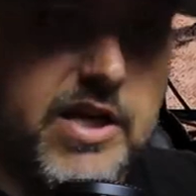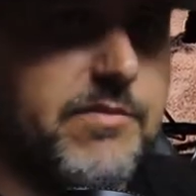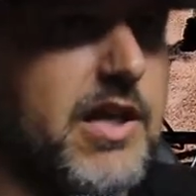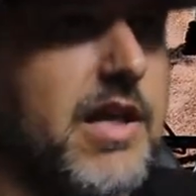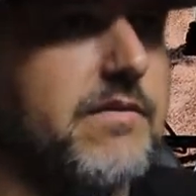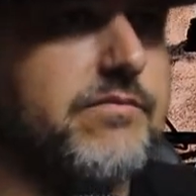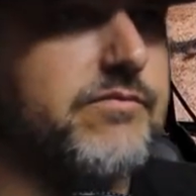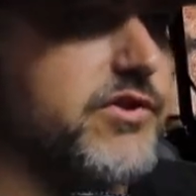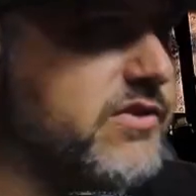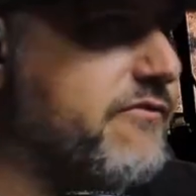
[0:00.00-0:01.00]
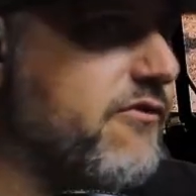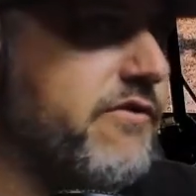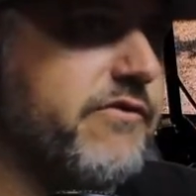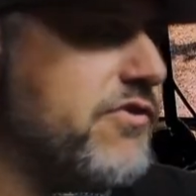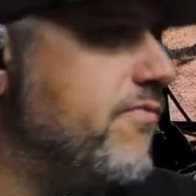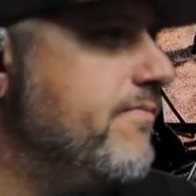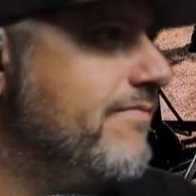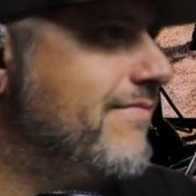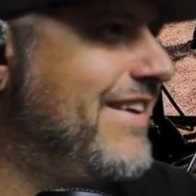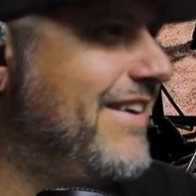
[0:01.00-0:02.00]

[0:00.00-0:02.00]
Same kit, just the front view.